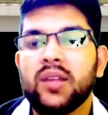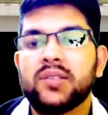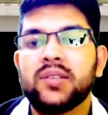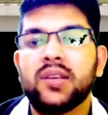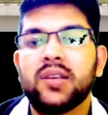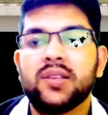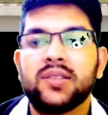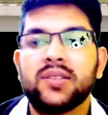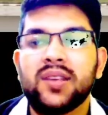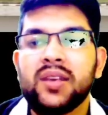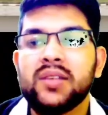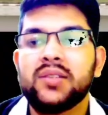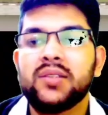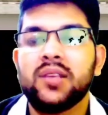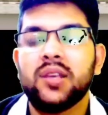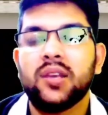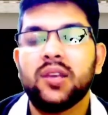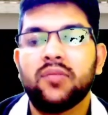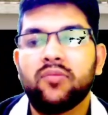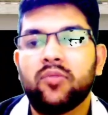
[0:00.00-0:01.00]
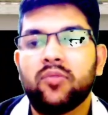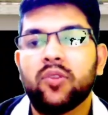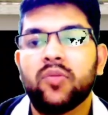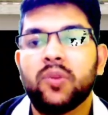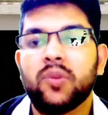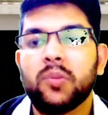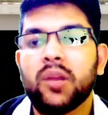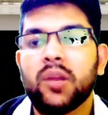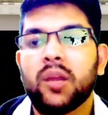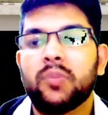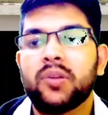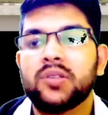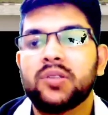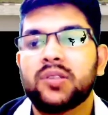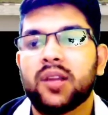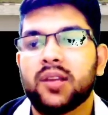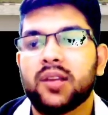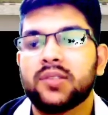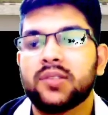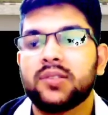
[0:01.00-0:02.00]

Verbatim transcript: EC for female after slash